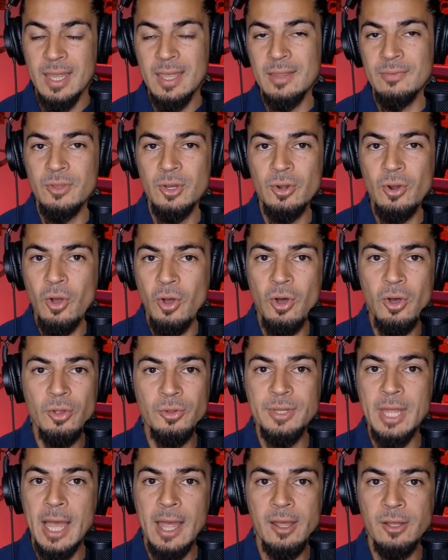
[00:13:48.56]
They're all
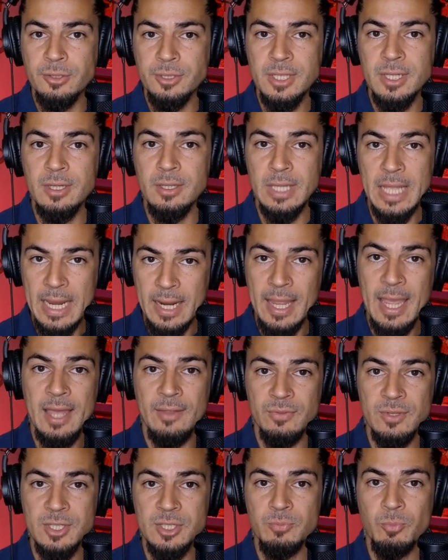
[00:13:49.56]
dialed in, like,
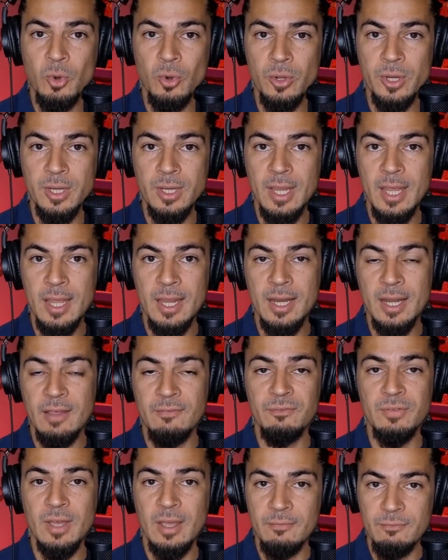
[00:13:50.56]
at this point, and
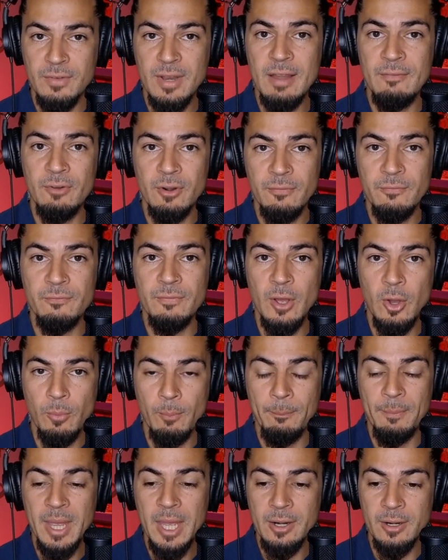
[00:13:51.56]
I've never
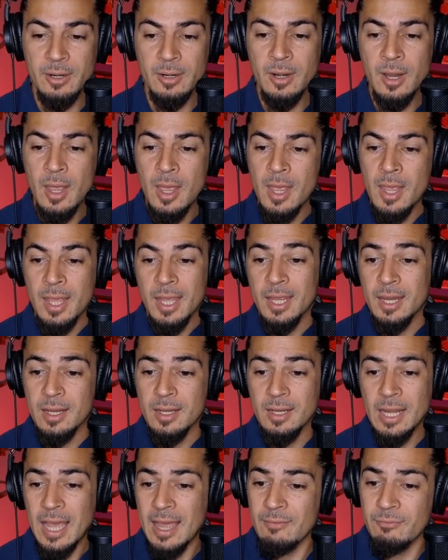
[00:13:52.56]
felt better.
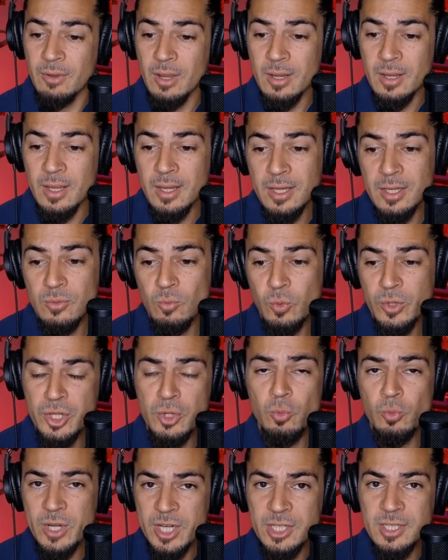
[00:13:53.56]
And when
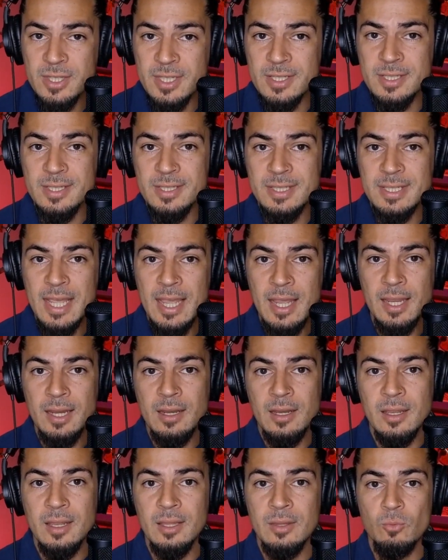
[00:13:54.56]
you reach this state
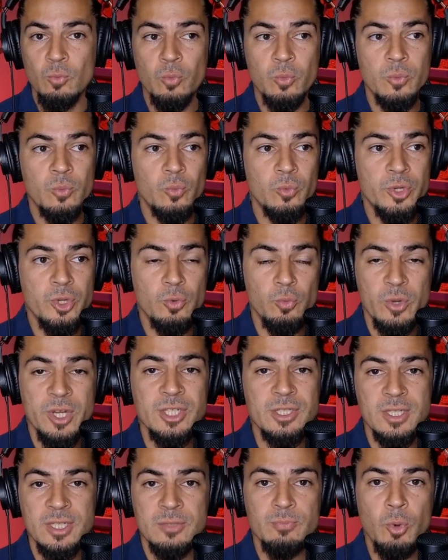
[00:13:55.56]
and you
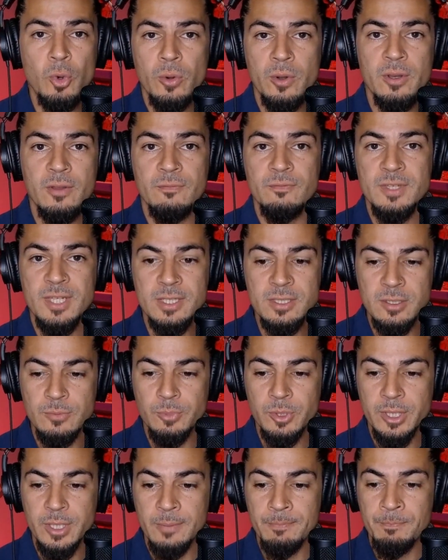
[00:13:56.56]
reach this point of
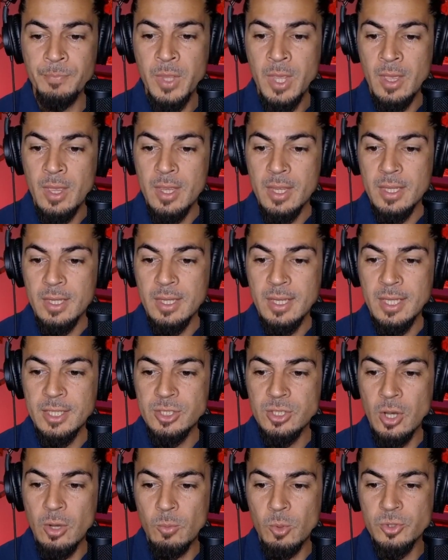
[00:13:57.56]
discipline,
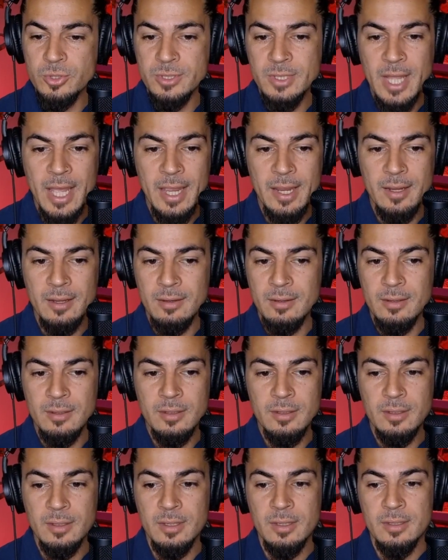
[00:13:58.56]
it's almost like
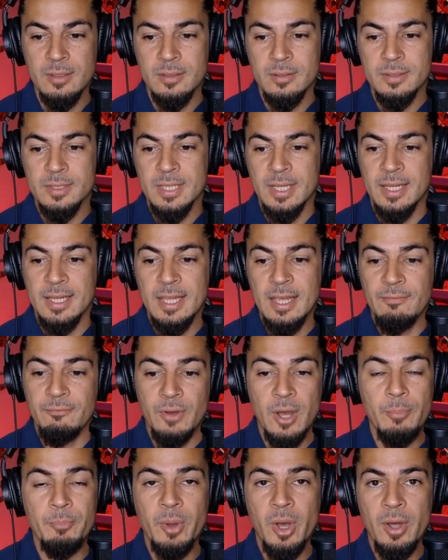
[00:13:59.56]
to give
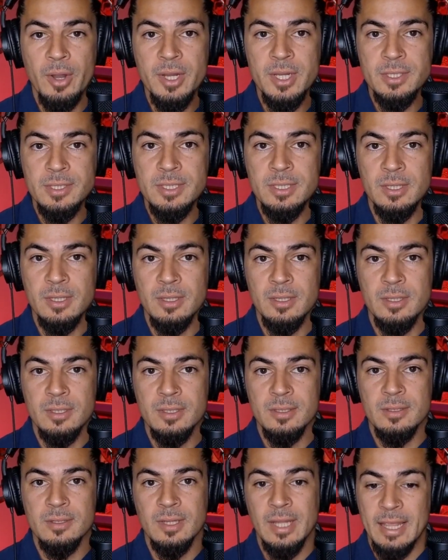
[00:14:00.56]
up on it, to,
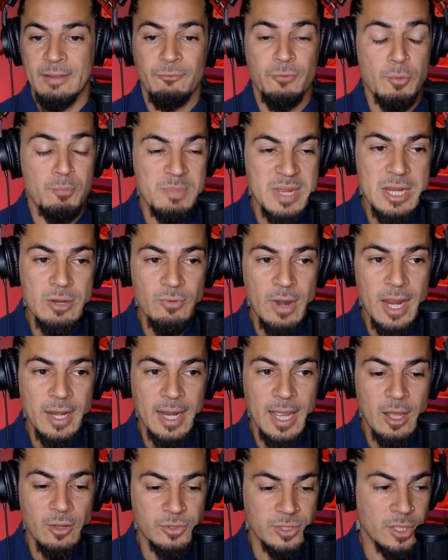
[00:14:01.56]
like, for me right
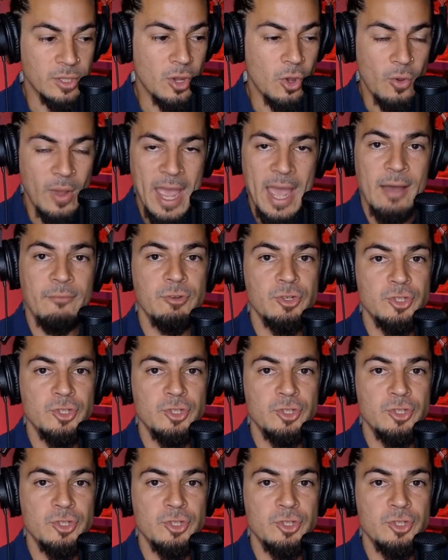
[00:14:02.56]
now, to go have a